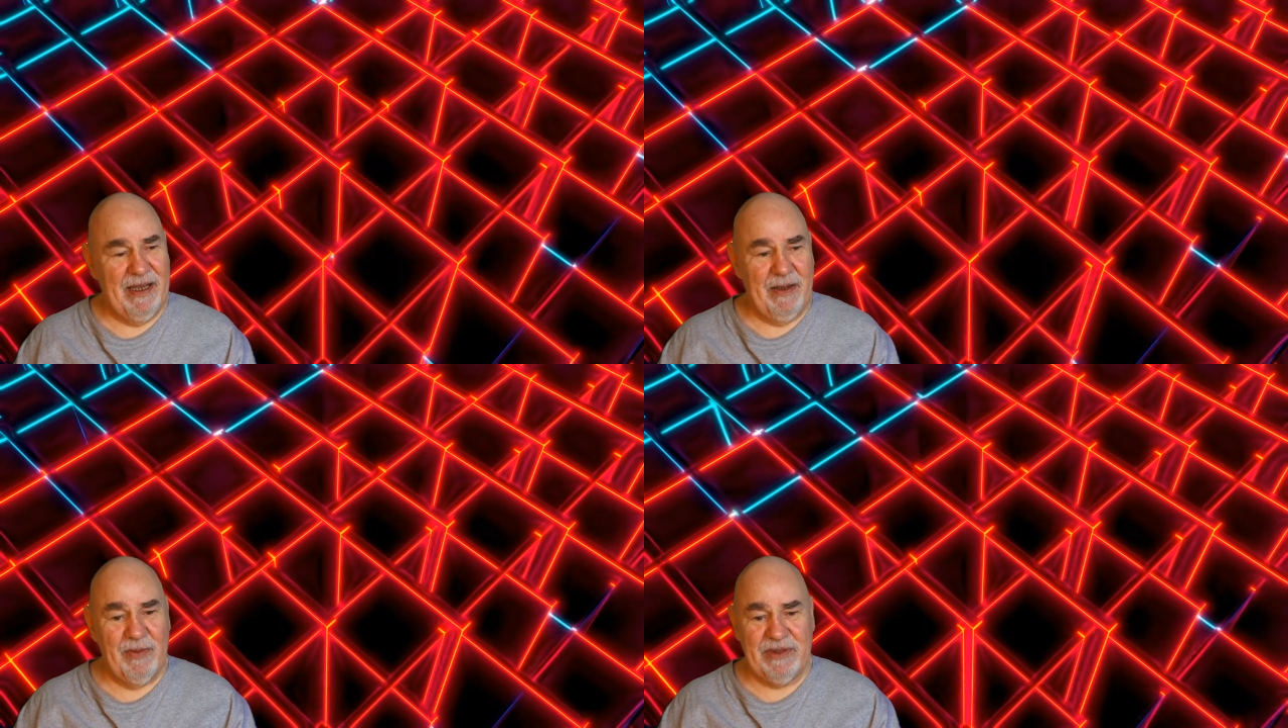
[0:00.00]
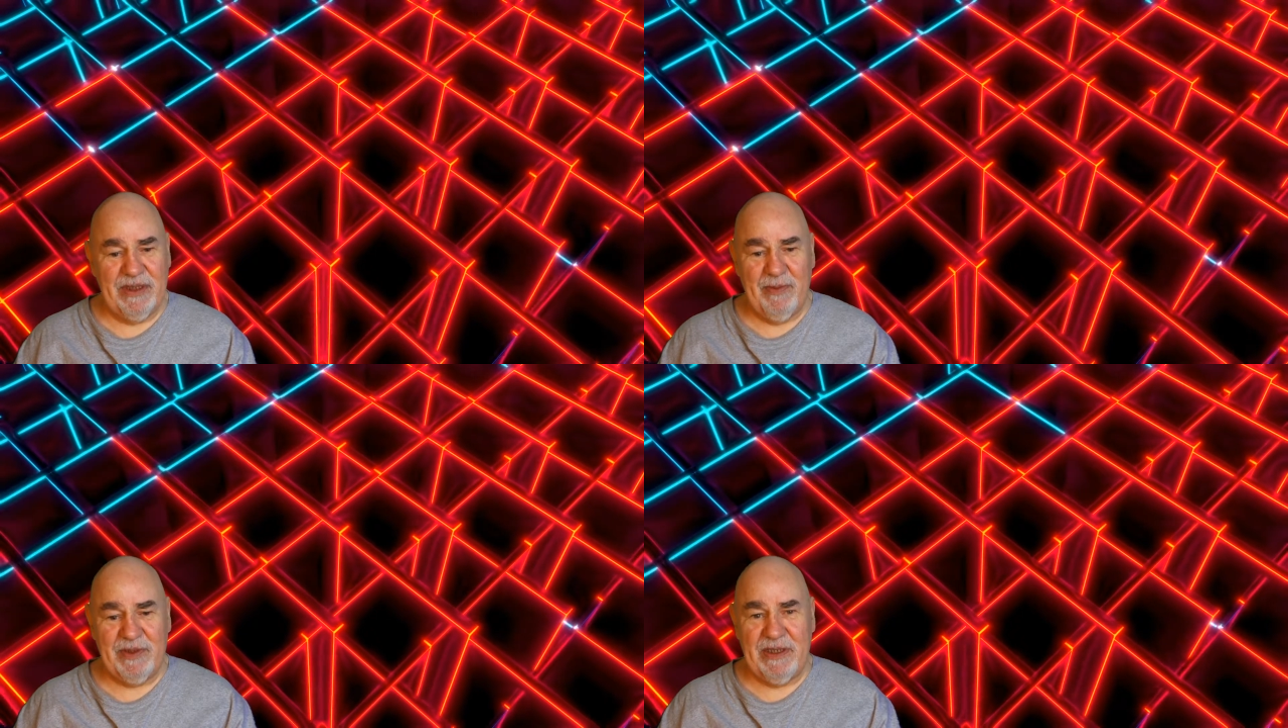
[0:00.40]
And it
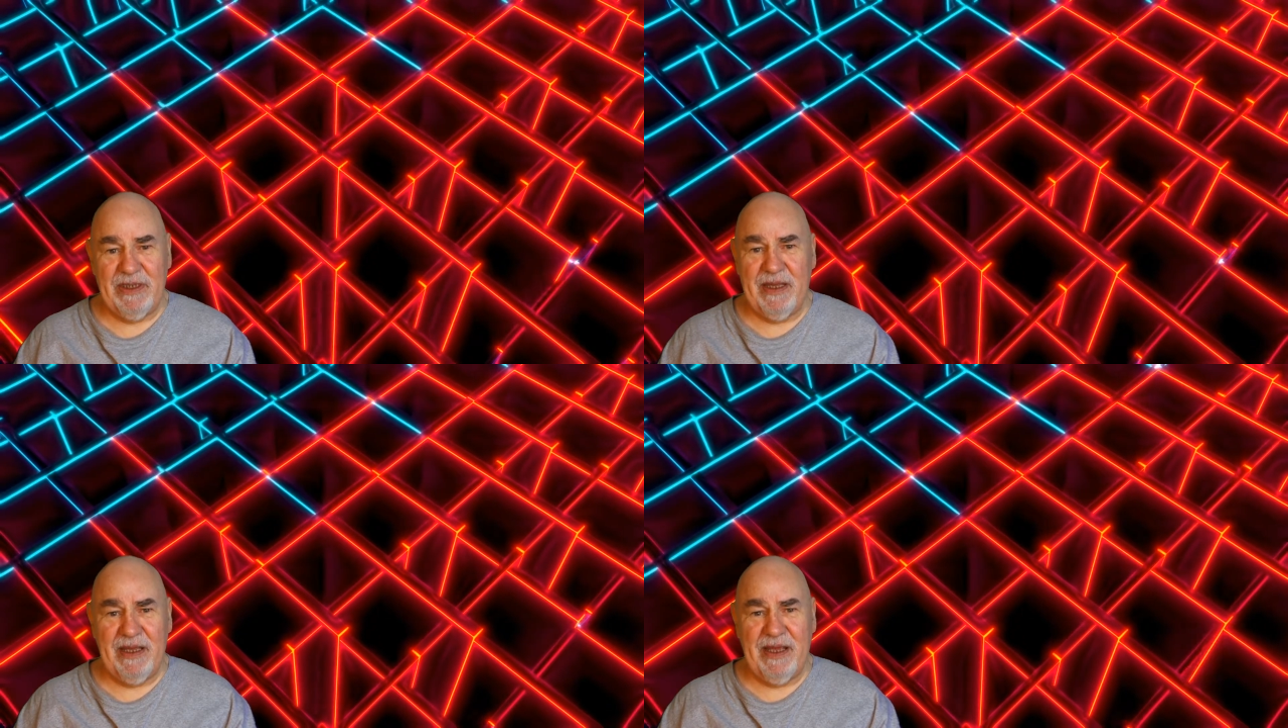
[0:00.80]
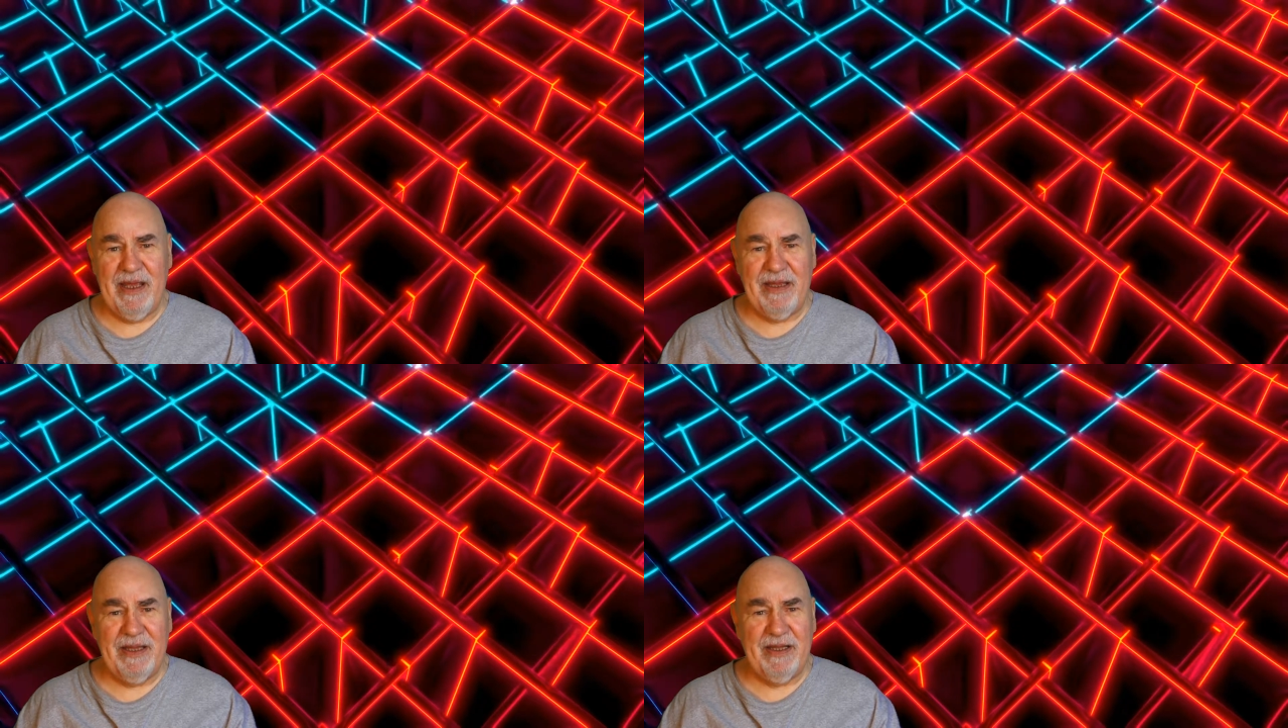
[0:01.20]
was in
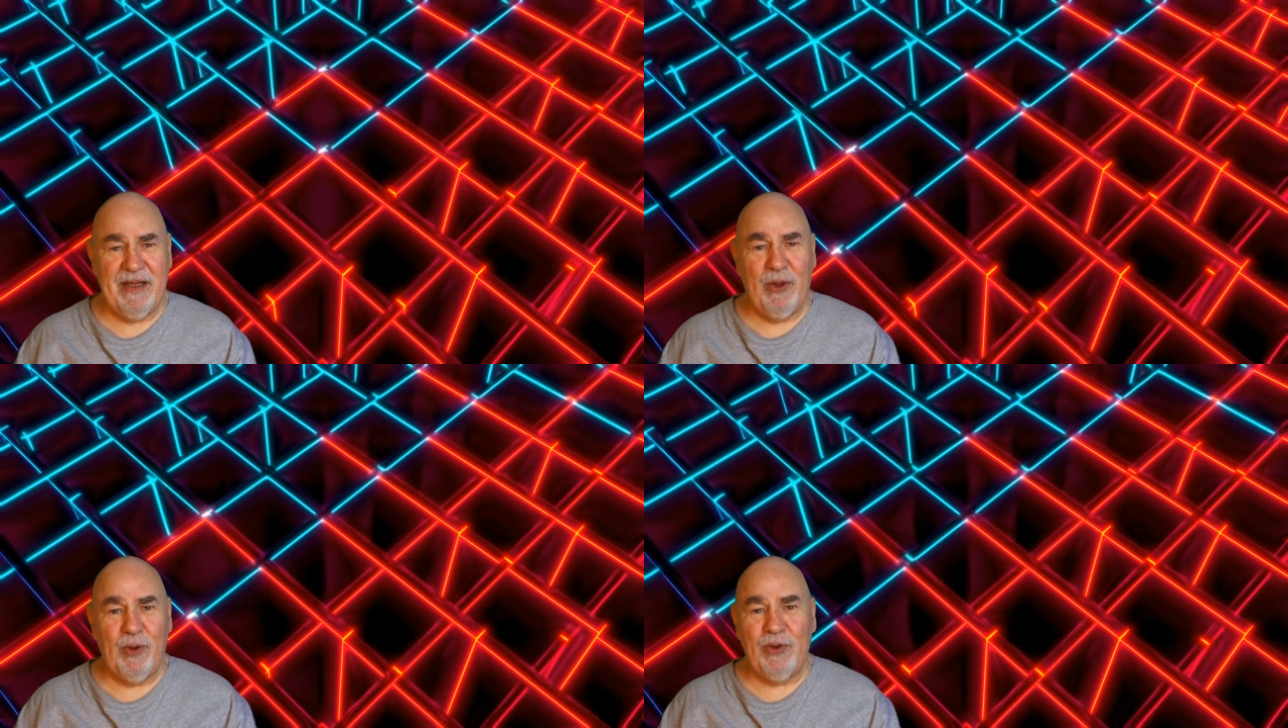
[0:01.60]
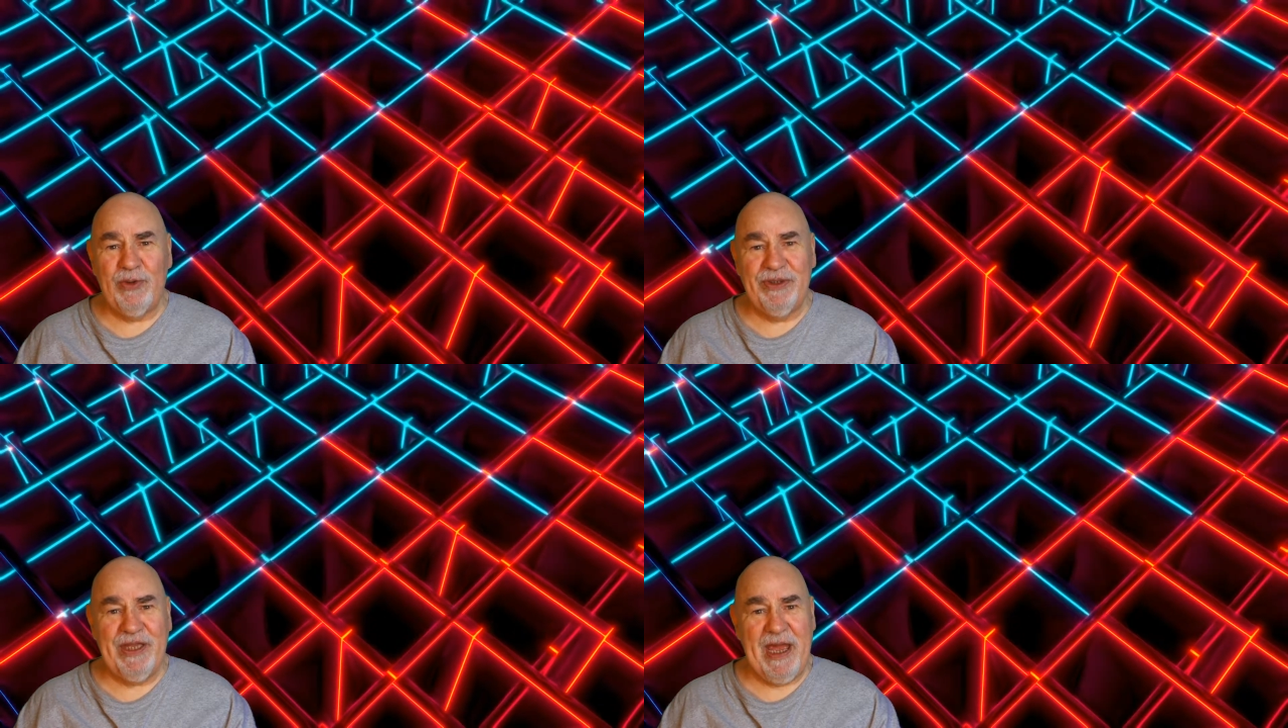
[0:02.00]
the
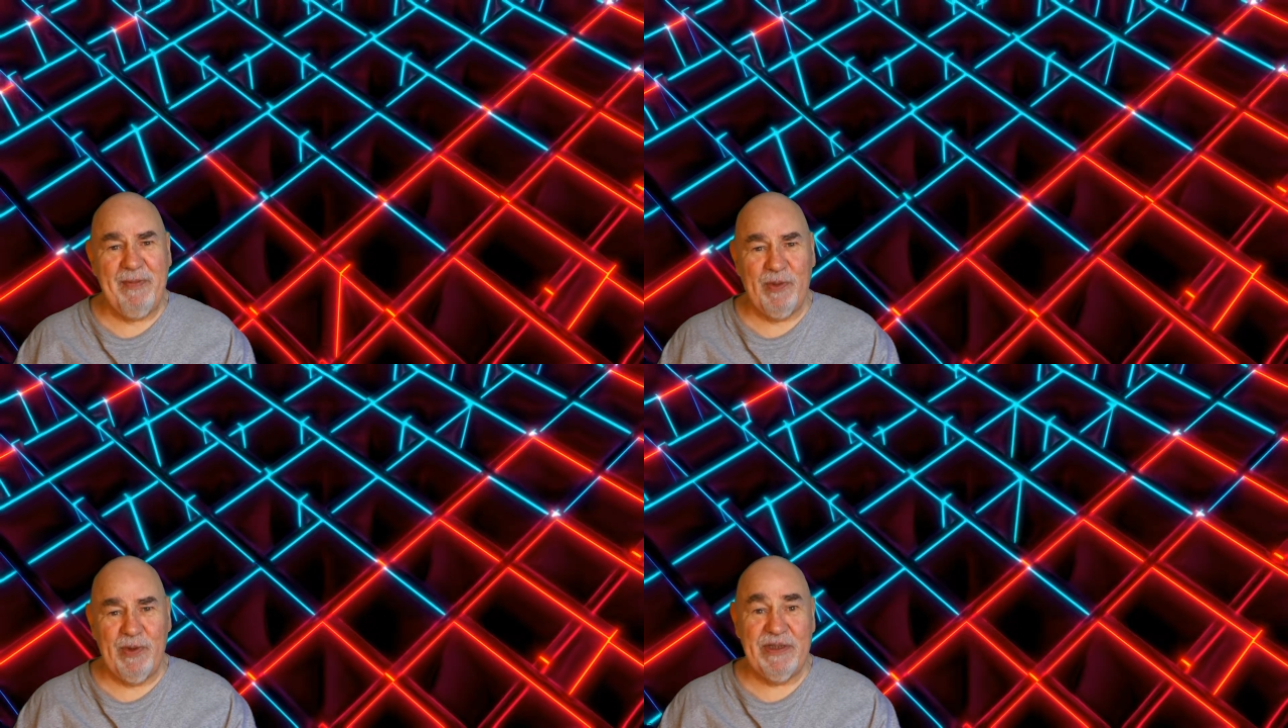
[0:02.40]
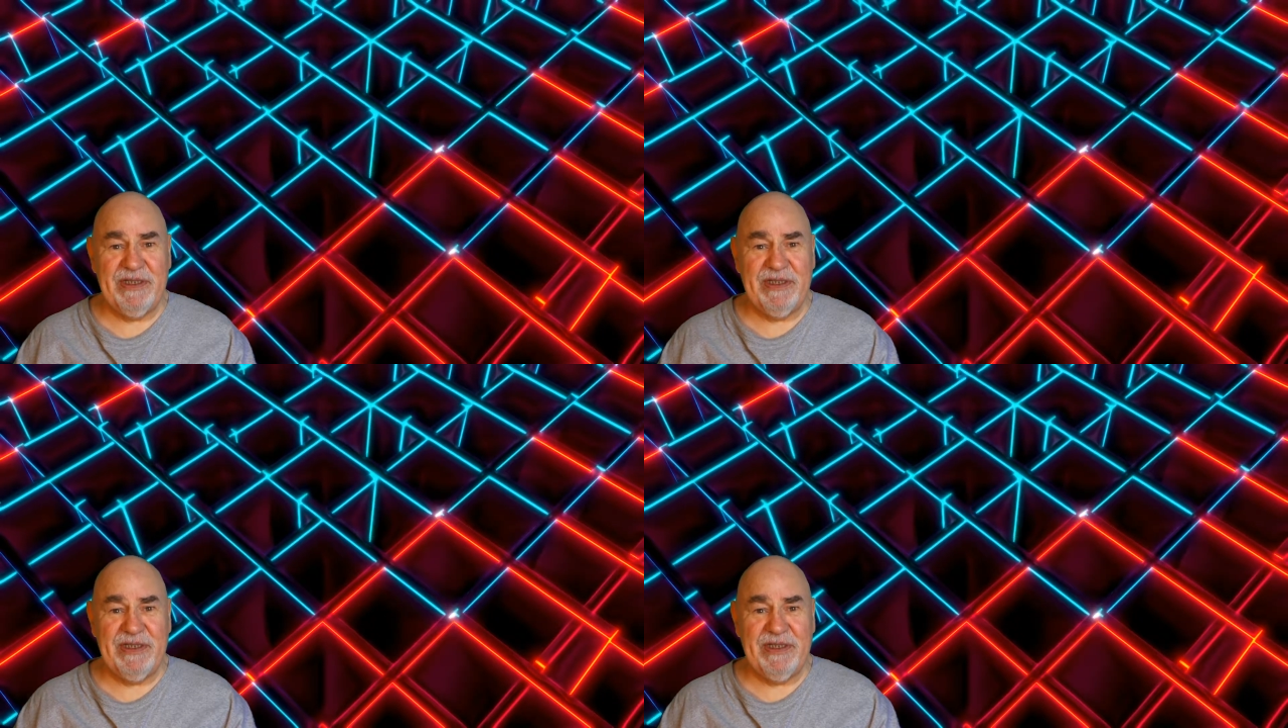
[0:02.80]
local depot,